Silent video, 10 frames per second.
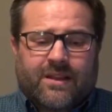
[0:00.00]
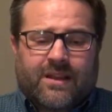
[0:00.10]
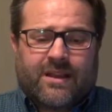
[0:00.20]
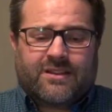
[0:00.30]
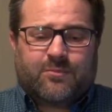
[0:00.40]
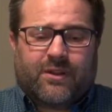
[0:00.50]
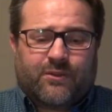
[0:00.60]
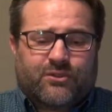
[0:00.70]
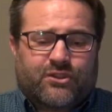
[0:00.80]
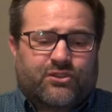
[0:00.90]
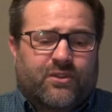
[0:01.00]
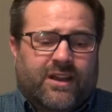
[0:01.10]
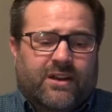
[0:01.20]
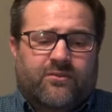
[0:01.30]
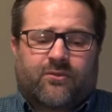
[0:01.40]
His blood was
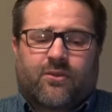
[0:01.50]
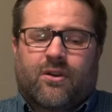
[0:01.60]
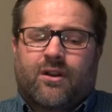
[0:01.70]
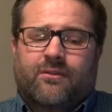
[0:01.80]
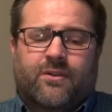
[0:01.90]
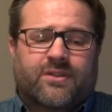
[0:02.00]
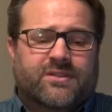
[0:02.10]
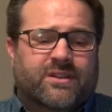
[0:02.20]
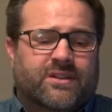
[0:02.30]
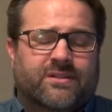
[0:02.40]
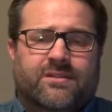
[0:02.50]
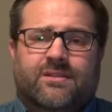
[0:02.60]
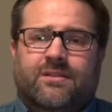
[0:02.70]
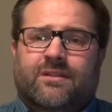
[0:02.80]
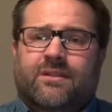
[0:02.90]
traded for all of our
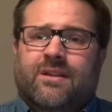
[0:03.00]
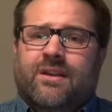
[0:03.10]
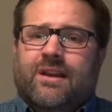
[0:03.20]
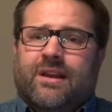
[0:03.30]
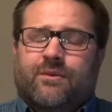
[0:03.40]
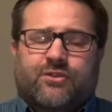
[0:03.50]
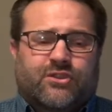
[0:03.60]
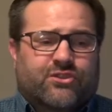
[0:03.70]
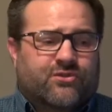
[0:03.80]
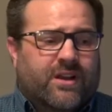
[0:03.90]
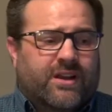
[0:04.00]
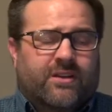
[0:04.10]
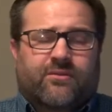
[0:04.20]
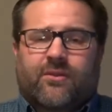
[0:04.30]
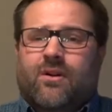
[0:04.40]
sins. It was
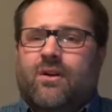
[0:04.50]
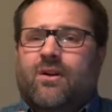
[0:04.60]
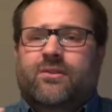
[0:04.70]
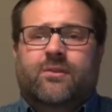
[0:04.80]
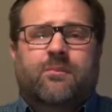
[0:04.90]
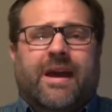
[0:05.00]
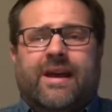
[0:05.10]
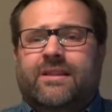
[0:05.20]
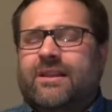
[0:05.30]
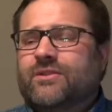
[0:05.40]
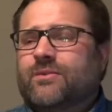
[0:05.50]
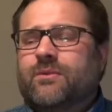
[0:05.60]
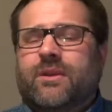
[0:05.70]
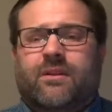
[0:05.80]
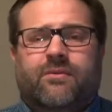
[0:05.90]
traded for all the bad things we
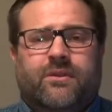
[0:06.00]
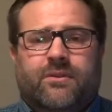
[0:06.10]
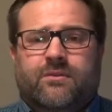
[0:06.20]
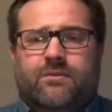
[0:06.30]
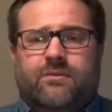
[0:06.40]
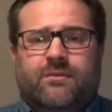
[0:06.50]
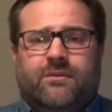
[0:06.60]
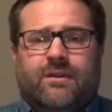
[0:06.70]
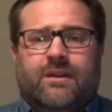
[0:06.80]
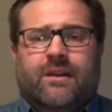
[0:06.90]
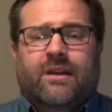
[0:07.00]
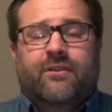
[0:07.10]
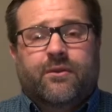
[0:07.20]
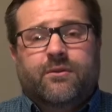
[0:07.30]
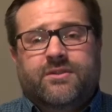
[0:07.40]
would ever do
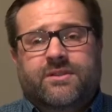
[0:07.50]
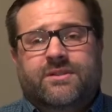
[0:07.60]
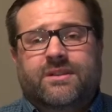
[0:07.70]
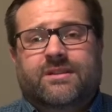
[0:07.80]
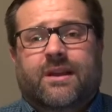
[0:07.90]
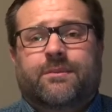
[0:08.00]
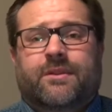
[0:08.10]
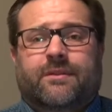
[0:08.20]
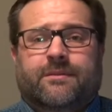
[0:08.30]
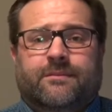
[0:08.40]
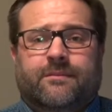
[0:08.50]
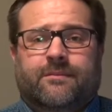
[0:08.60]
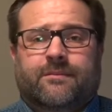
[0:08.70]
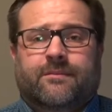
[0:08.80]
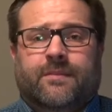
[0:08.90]
if we would just accept it.
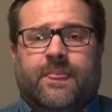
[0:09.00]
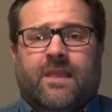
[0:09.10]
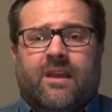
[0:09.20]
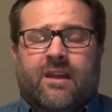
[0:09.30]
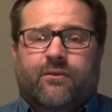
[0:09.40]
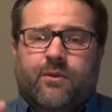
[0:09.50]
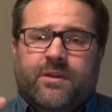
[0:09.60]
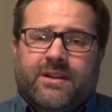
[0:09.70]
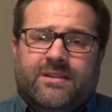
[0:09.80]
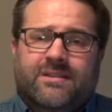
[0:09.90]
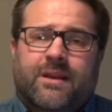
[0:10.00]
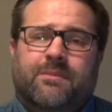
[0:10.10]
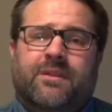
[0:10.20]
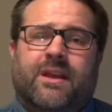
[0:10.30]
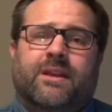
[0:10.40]
If we would
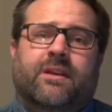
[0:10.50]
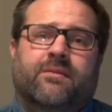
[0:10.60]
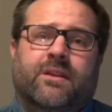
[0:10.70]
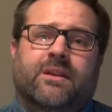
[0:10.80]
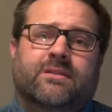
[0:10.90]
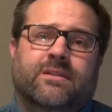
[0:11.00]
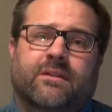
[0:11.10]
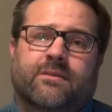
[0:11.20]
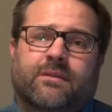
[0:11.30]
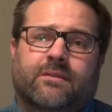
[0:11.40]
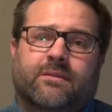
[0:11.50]
accept that gift that He's given.